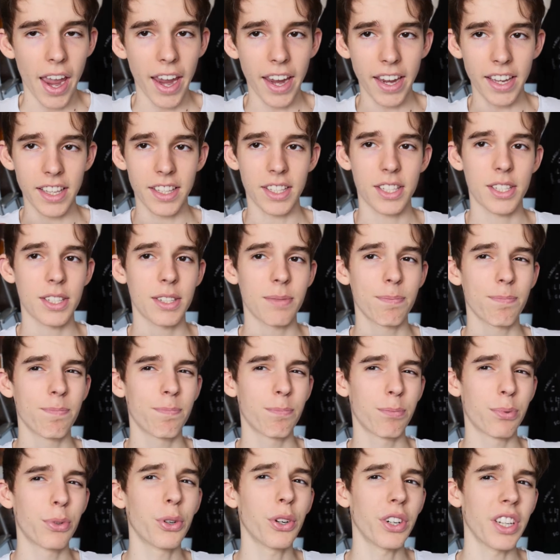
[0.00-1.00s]
it's
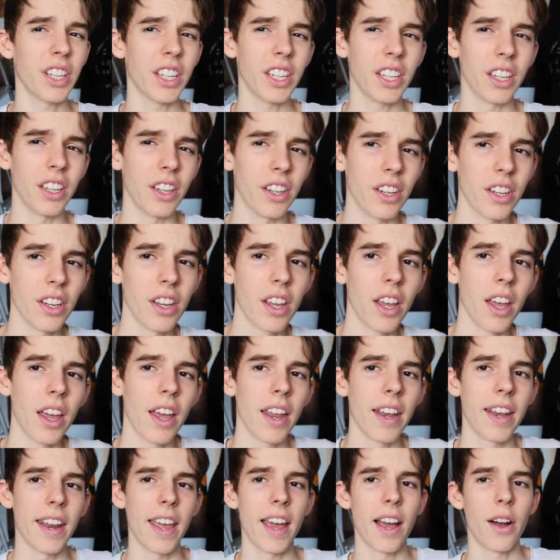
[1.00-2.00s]
pretty good.
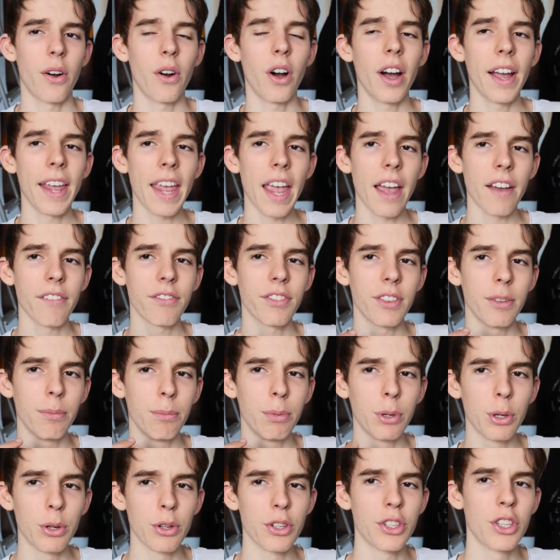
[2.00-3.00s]
Now I have the
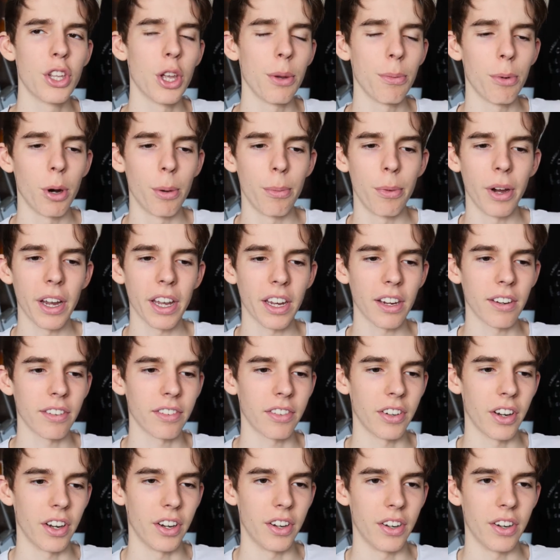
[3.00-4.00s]
Blue Snowball
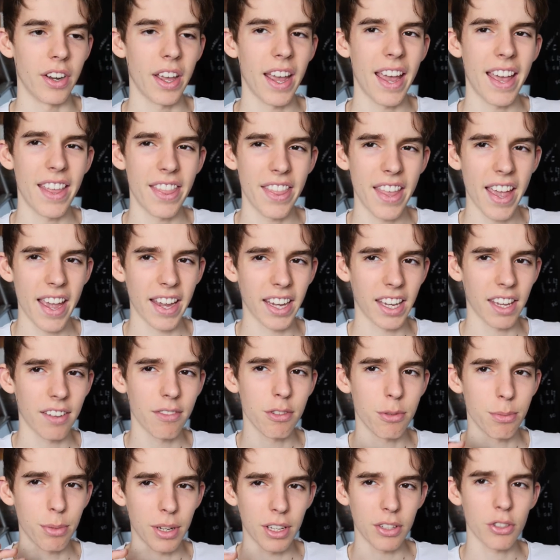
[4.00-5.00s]
microphone and that
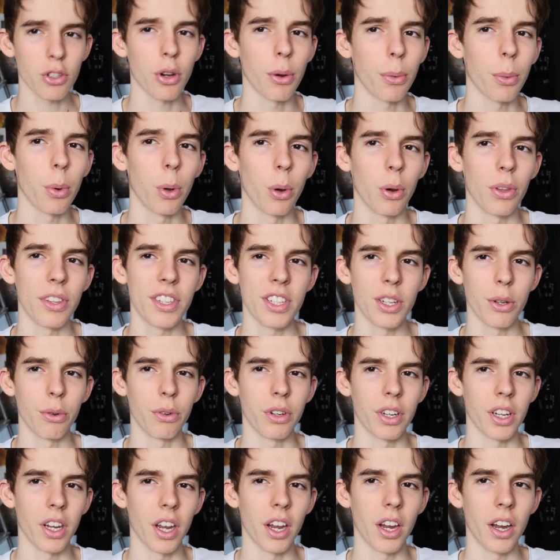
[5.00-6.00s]
gives me top quality
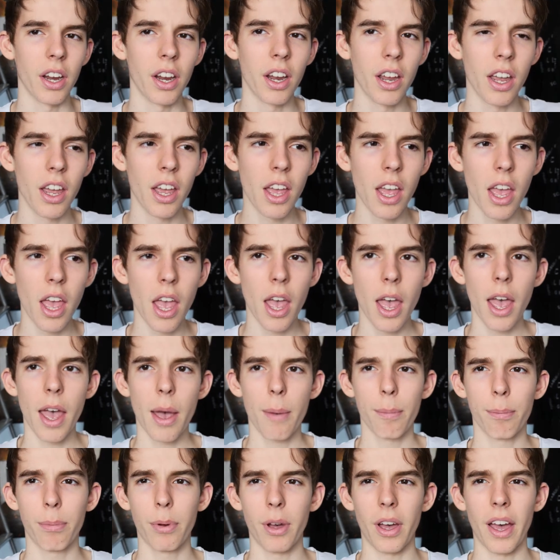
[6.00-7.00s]
audio.
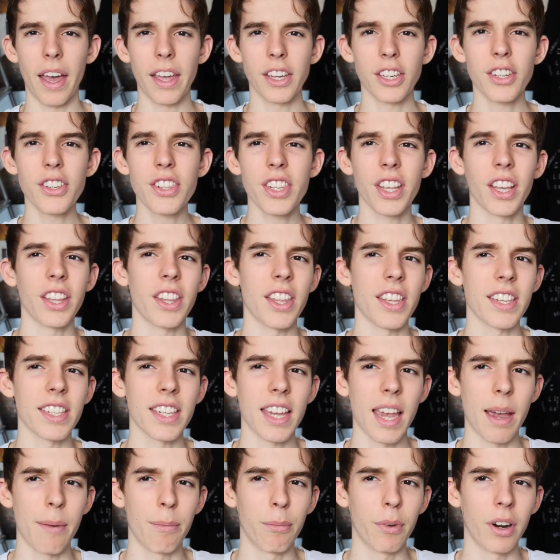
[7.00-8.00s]
But using this
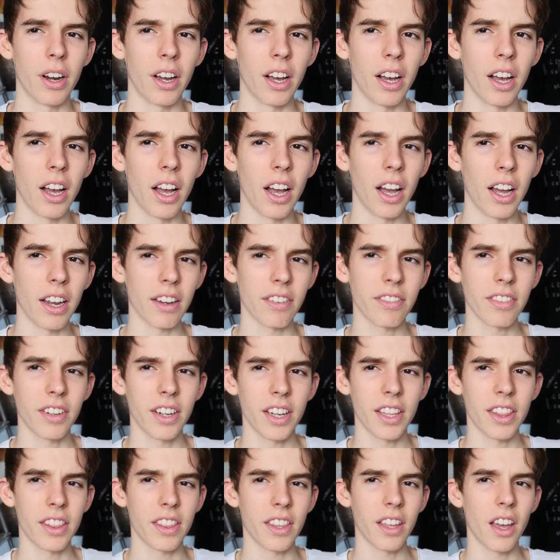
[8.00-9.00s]
camera I
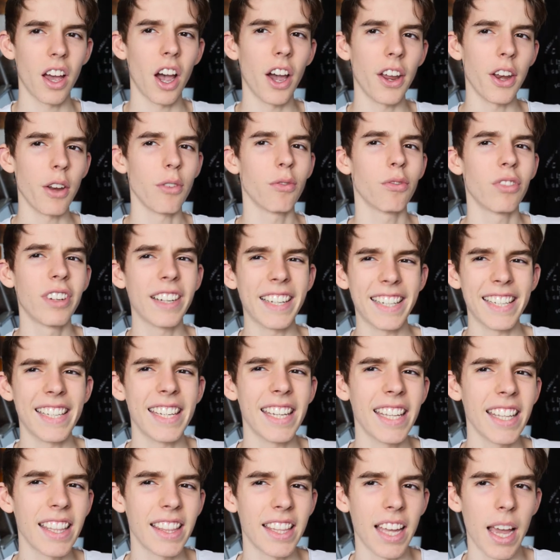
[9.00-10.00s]
find that I don't really
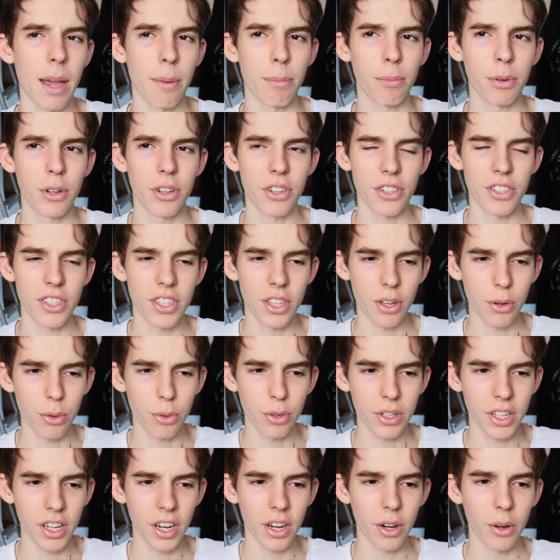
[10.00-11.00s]
need that because the
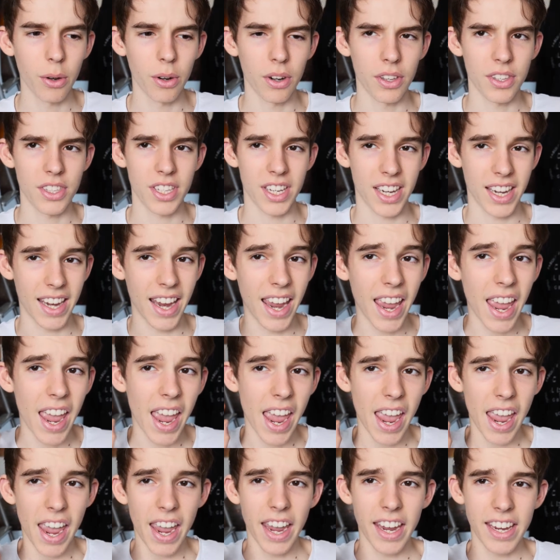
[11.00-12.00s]
audio quality
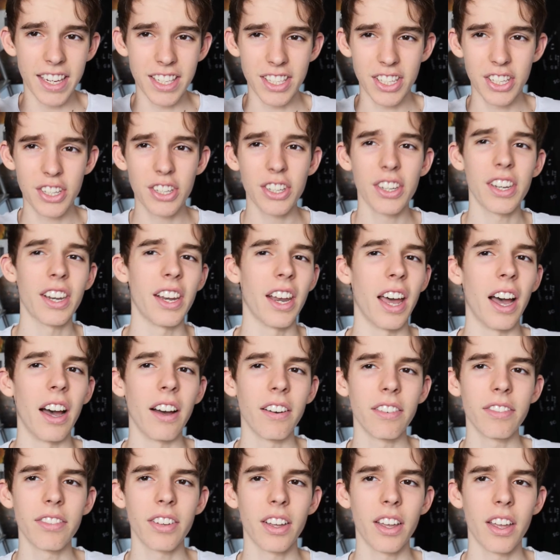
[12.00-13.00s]
is good
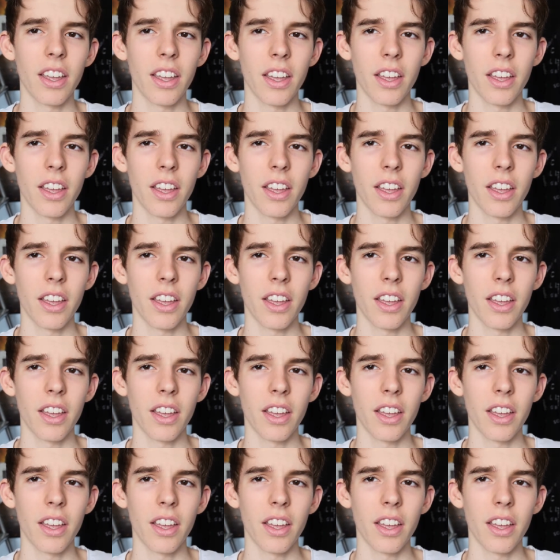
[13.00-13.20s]
enough